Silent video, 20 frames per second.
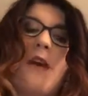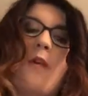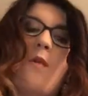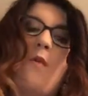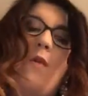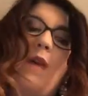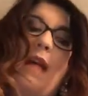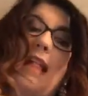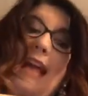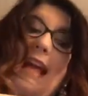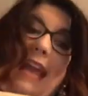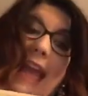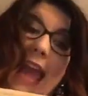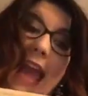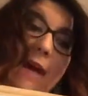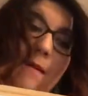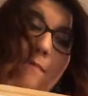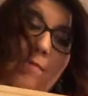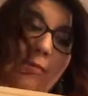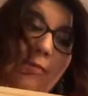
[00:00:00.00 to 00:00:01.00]
Well, I
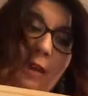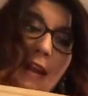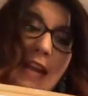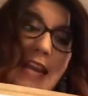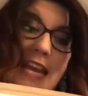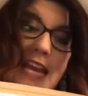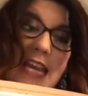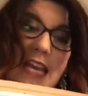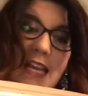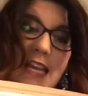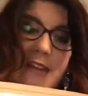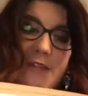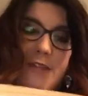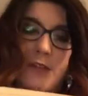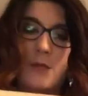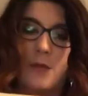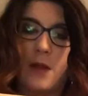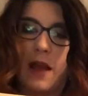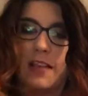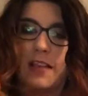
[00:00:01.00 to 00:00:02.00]
am pretty,
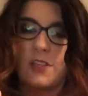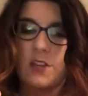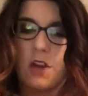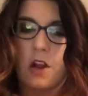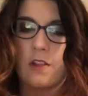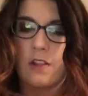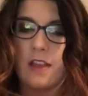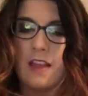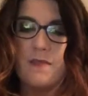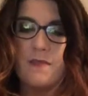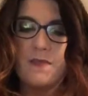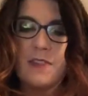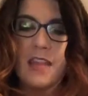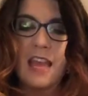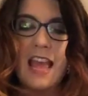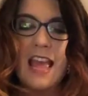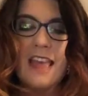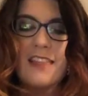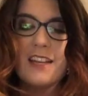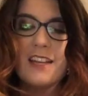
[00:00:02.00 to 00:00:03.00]
replied Charlotte.
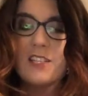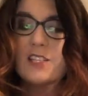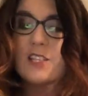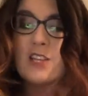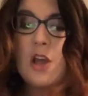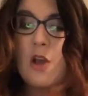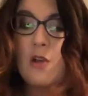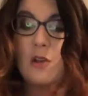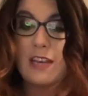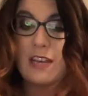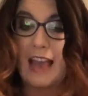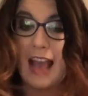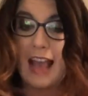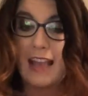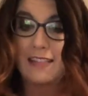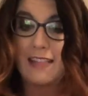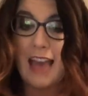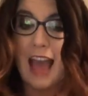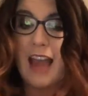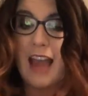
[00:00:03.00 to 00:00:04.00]
There's no
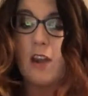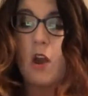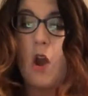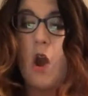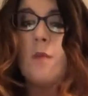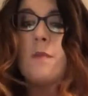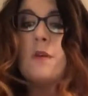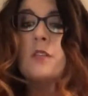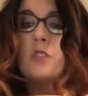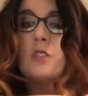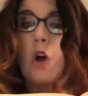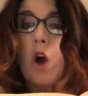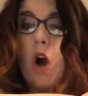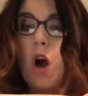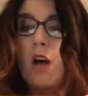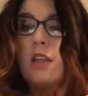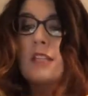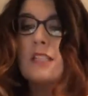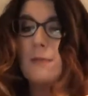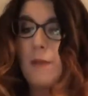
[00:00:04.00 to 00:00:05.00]
denying that. Almost
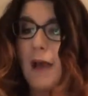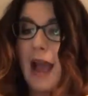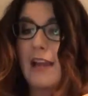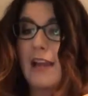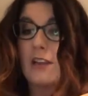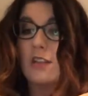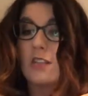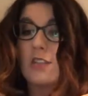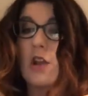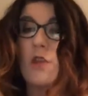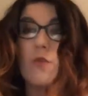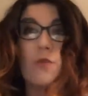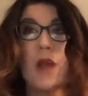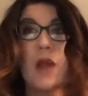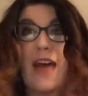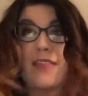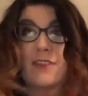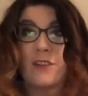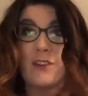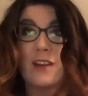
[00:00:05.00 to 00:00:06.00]
all spiders are
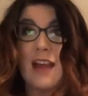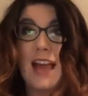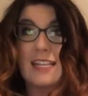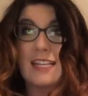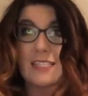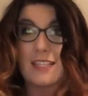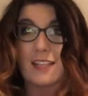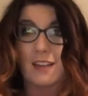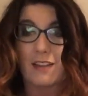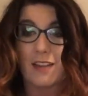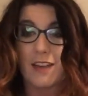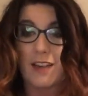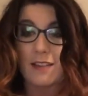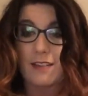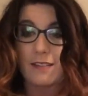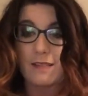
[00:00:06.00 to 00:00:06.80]
rather nice looking.